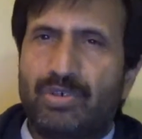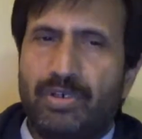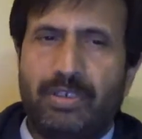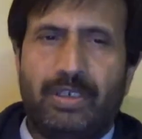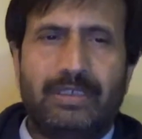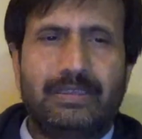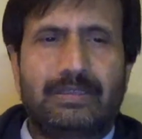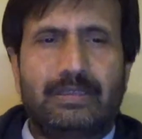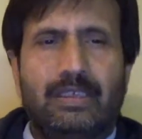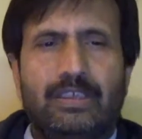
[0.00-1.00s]
dry
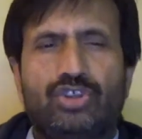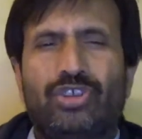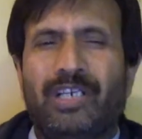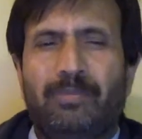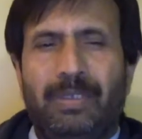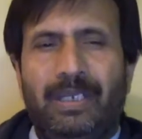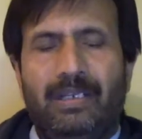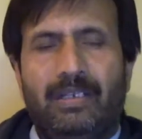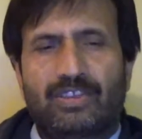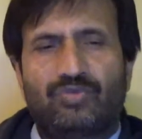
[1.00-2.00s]
eyes, or joint pain
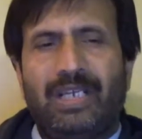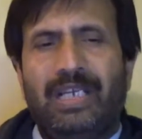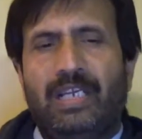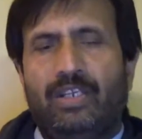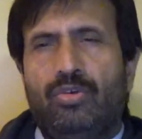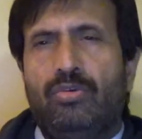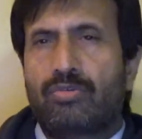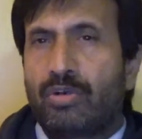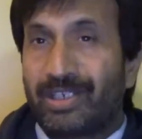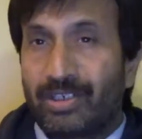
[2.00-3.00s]
or swelling, you know,
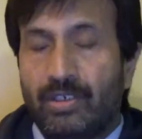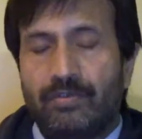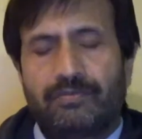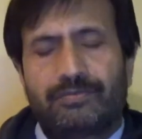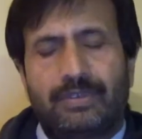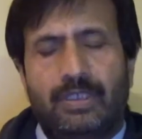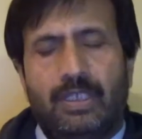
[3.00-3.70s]
dry cough,